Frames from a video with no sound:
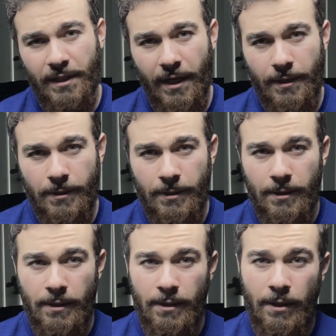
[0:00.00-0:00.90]
dead,
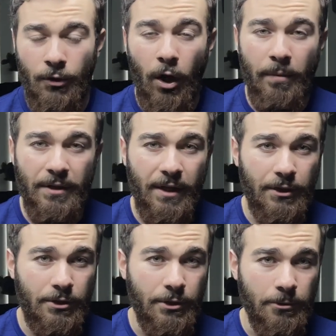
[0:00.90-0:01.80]
Nubbin
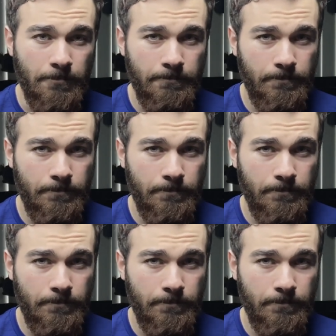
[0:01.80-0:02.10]
dead too.